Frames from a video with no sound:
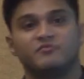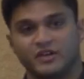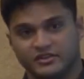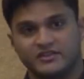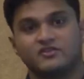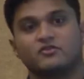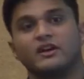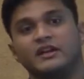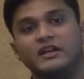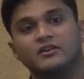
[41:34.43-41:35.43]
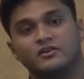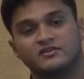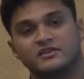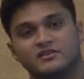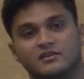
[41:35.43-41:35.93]
we built this great
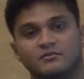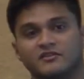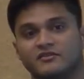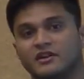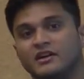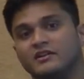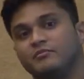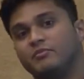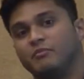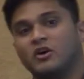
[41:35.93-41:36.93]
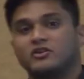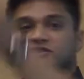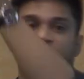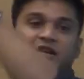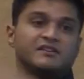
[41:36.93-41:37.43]
ecosystem of
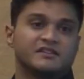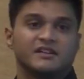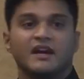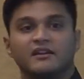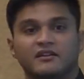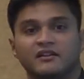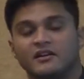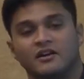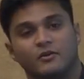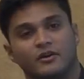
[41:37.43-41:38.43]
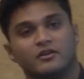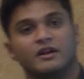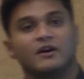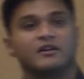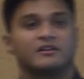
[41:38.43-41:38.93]
parts pieced together, where you
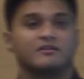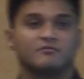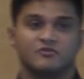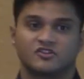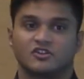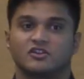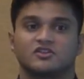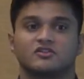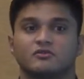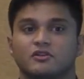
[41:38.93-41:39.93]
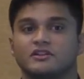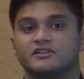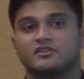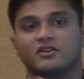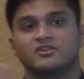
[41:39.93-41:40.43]
now can search through all
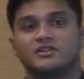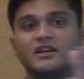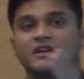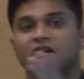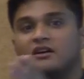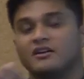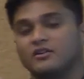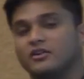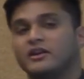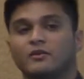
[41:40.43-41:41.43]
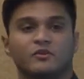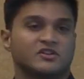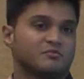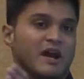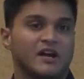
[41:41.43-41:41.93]
this large data, look at
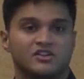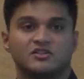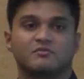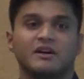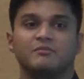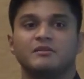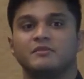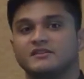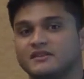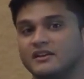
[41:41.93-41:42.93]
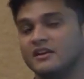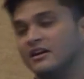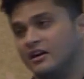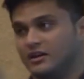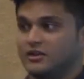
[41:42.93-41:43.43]
which patches might be missing,
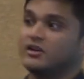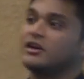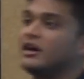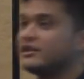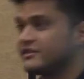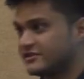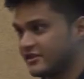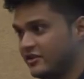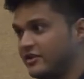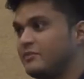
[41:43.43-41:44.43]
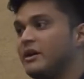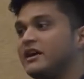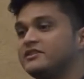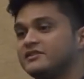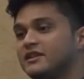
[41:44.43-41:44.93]
alert on the security
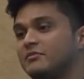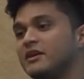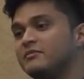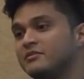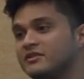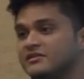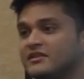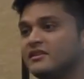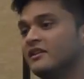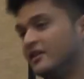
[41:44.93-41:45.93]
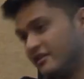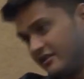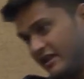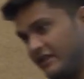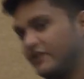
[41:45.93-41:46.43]
patches that might be missing,
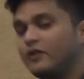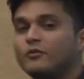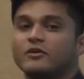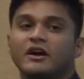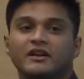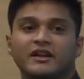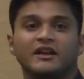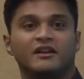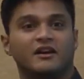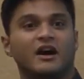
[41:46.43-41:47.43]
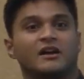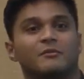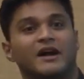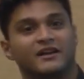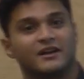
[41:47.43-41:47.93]
then go run an
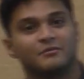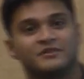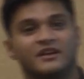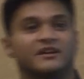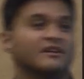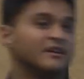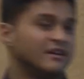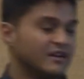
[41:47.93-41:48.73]
automatic update.